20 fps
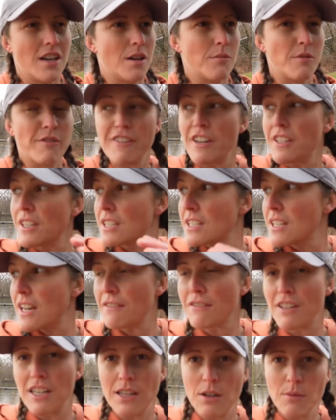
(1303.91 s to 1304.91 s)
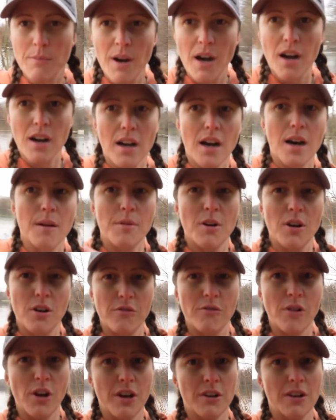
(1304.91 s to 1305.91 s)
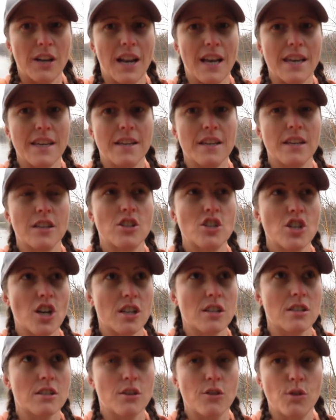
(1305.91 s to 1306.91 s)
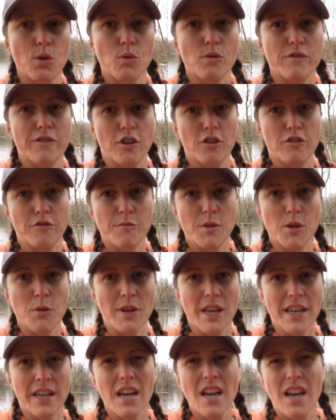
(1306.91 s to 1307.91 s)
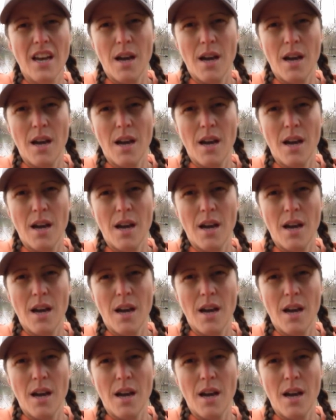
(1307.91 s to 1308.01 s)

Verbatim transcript: We found this lovely little park up right on a lake just north of Munich.